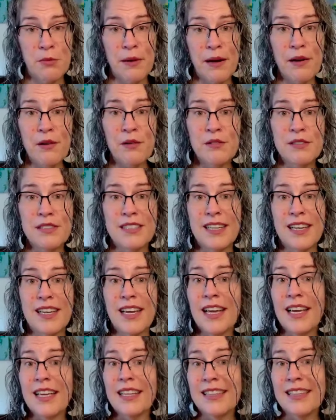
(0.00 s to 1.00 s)
about,
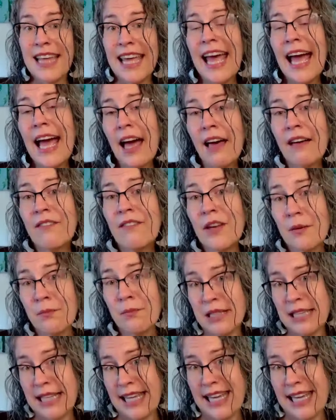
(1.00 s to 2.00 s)
they have a
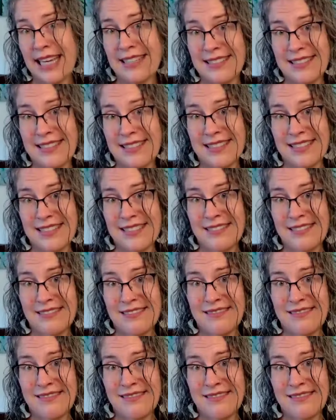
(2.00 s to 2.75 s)
place.